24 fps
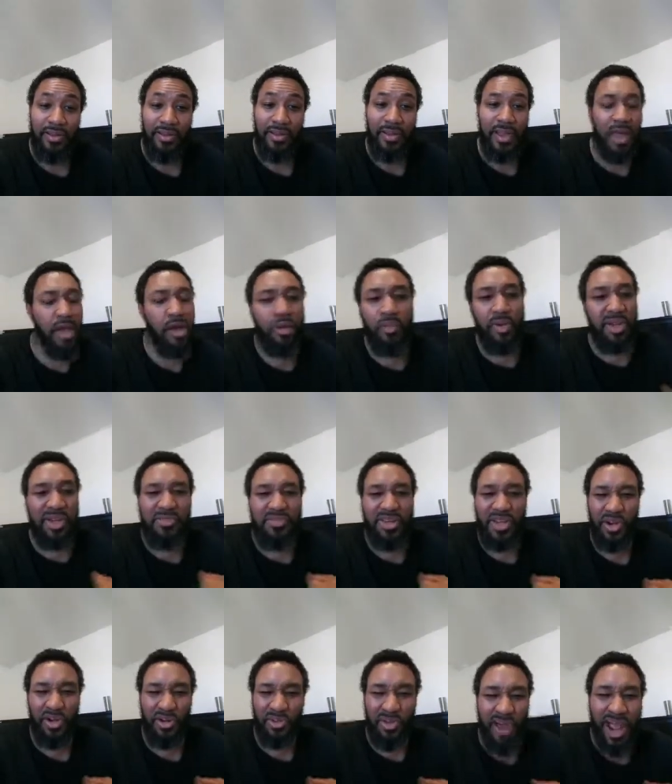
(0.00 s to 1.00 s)
I don't want to
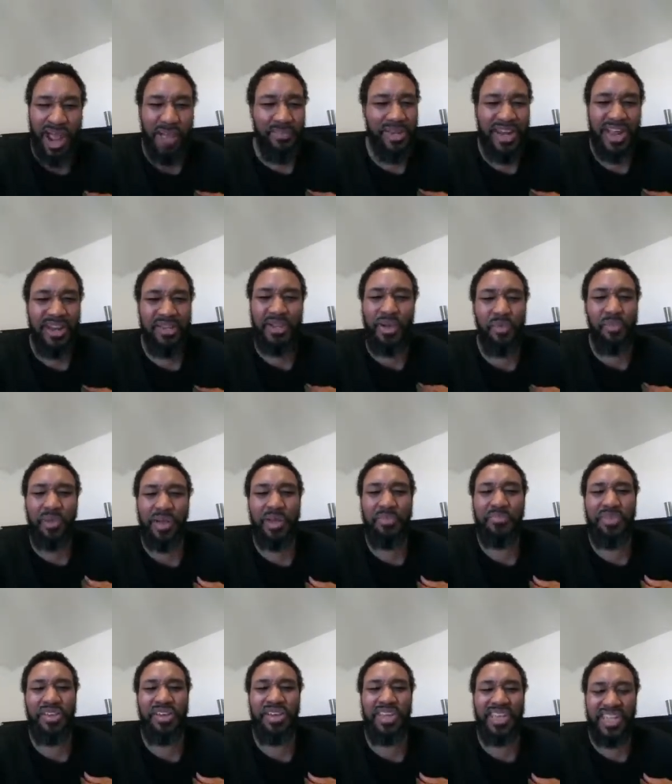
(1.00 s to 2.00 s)
be a Rab, and I don't want to
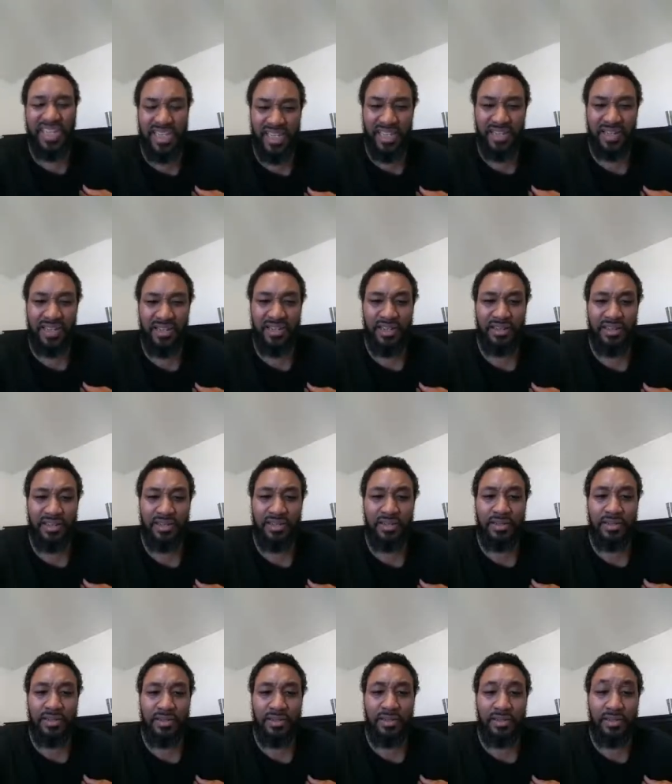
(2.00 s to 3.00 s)
be a king.
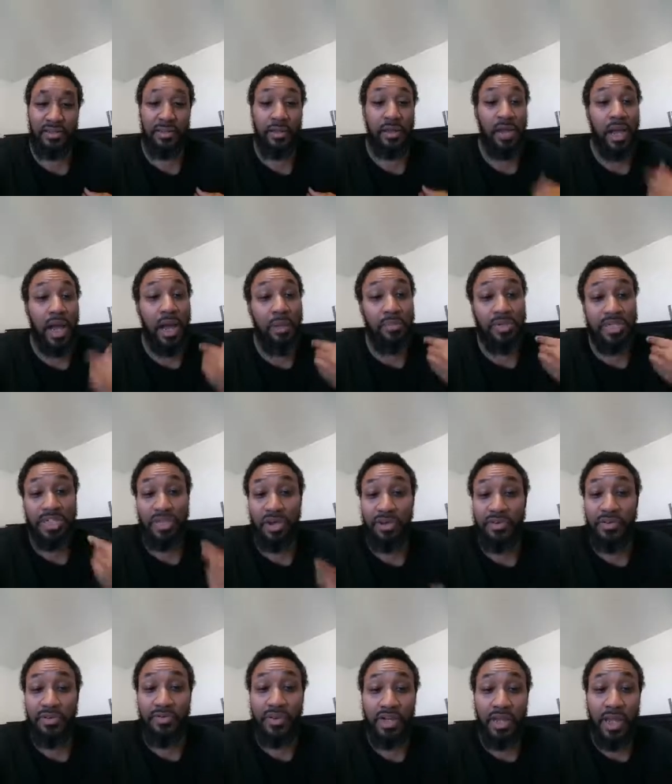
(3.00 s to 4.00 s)
I'm a
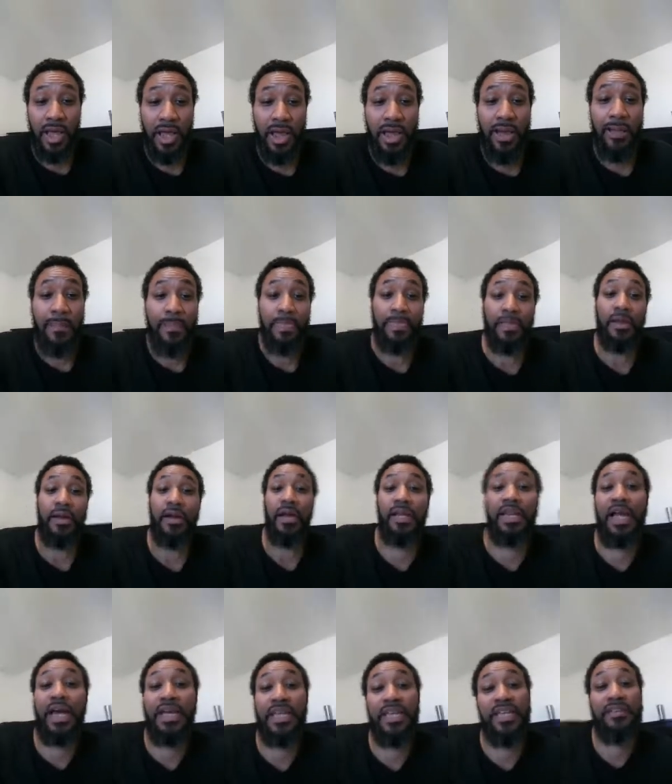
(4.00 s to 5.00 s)
servant of Allah.
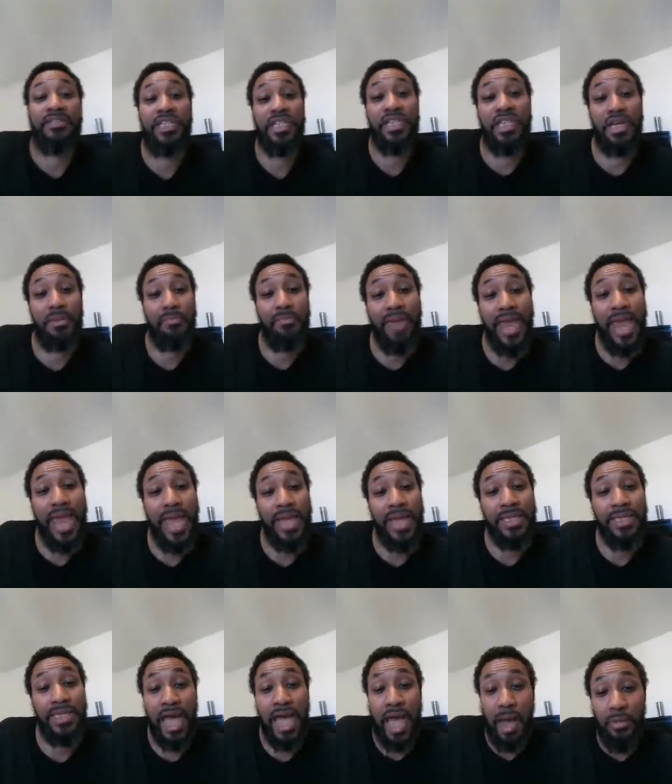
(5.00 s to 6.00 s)
Allah gives us
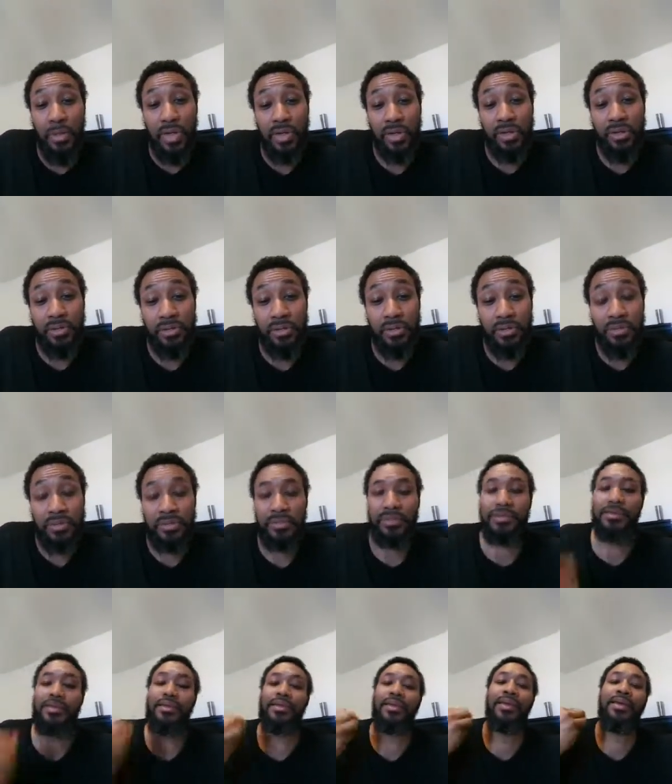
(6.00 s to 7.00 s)
commands, Amr,
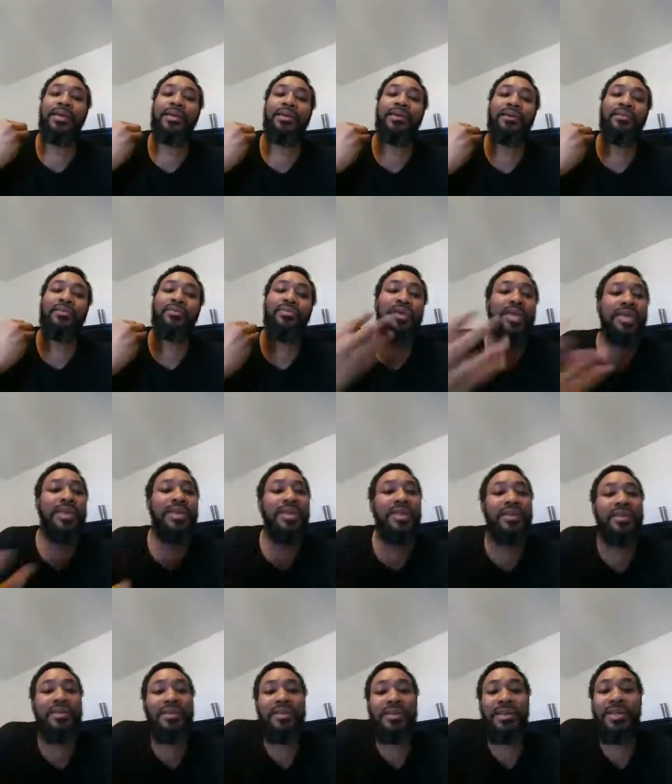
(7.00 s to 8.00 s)
and
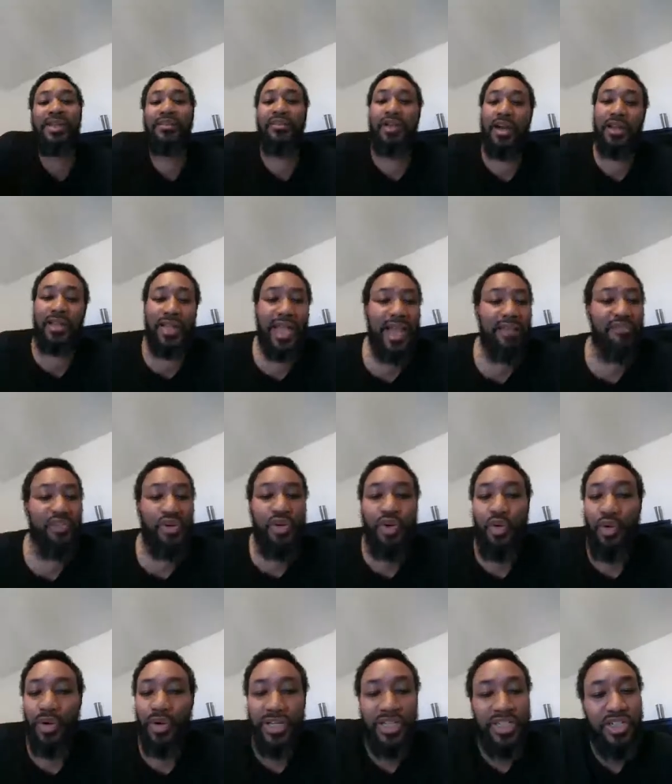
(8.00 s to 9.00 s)
we live our life
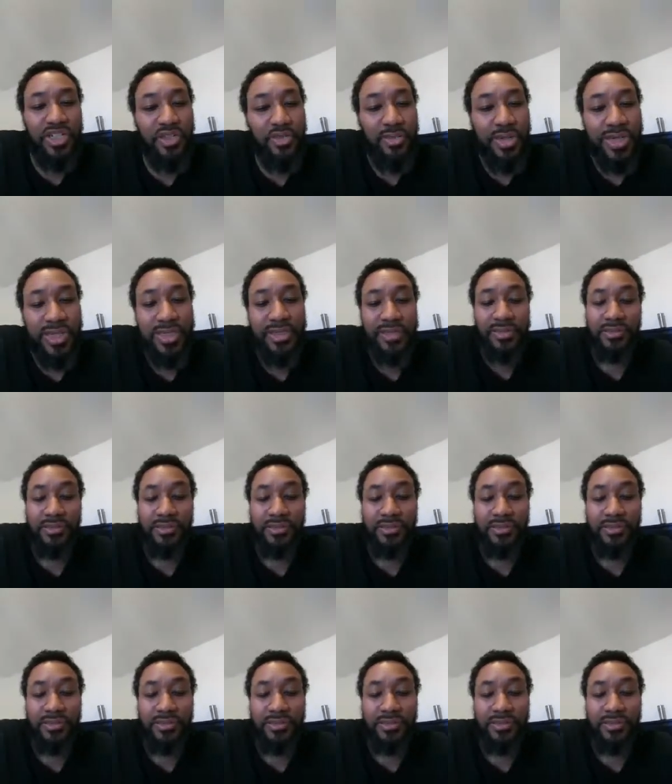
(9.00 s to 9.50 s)
according to it.